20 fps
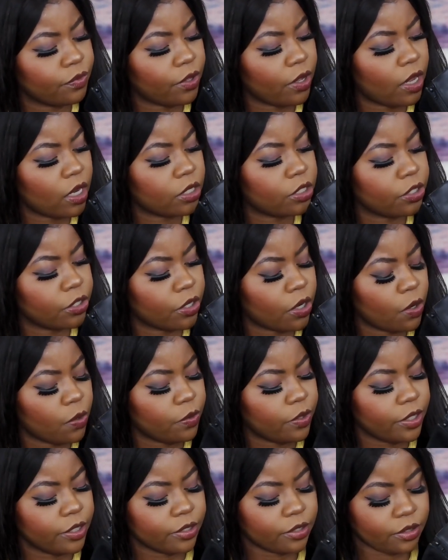Actually,
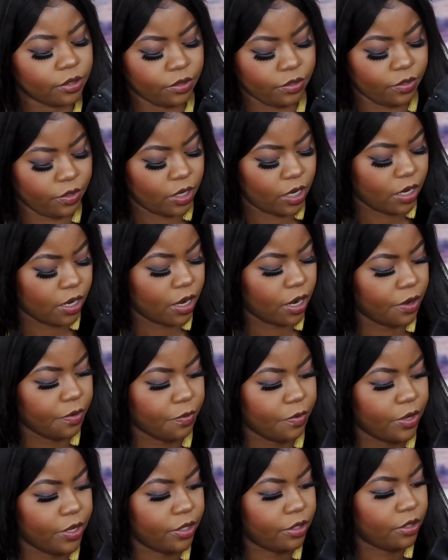conies, they're not
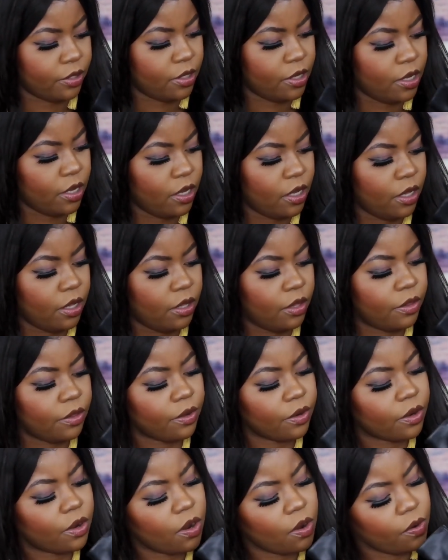9 west,
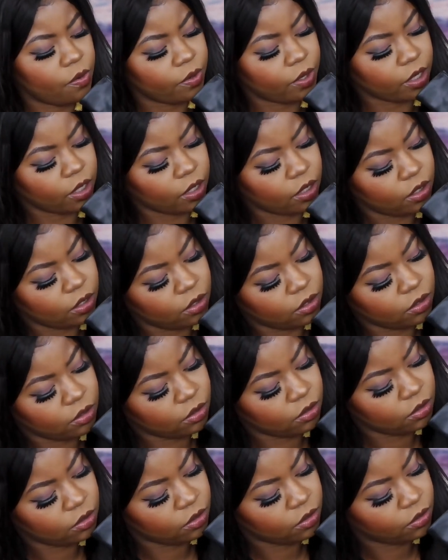they're coney.
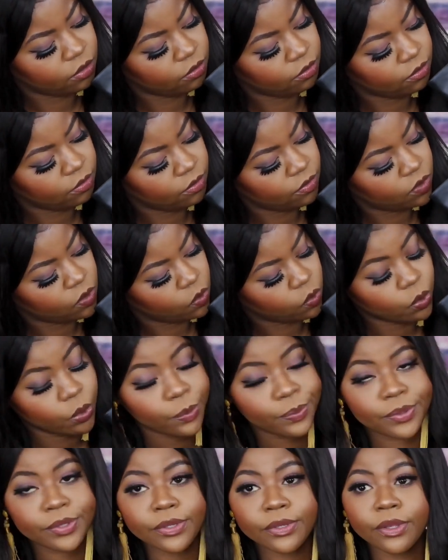
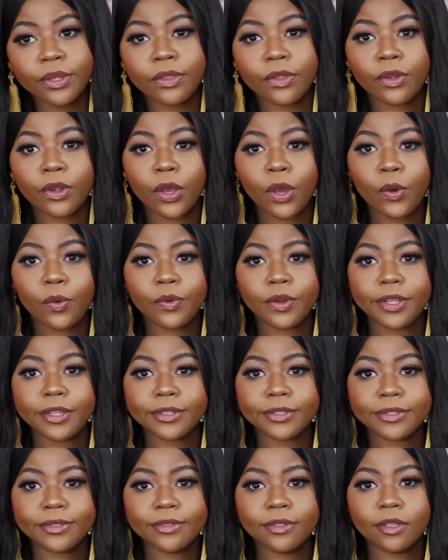Oops, they're
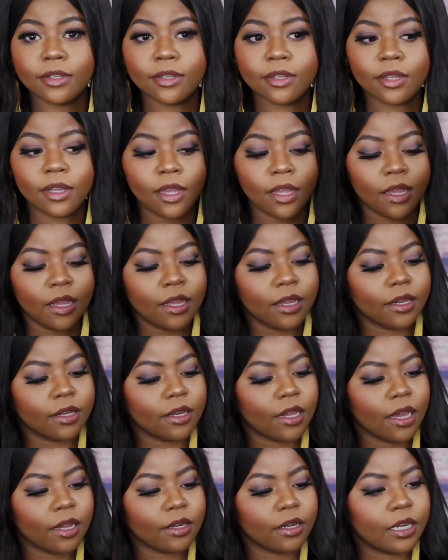conies.
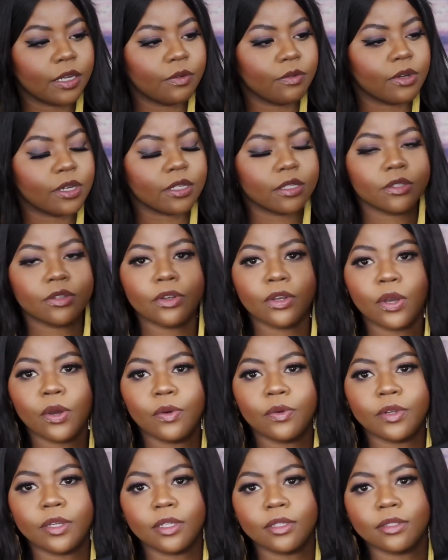Not 9 west, they're
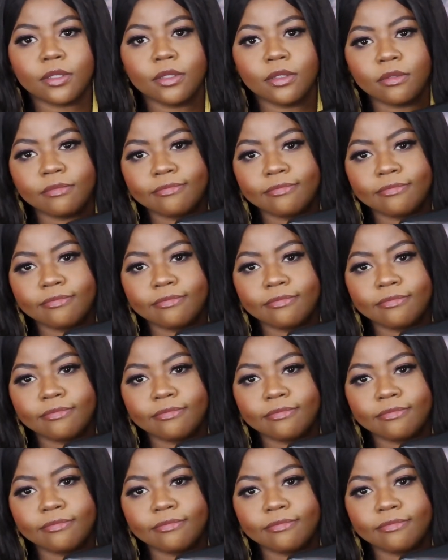conies.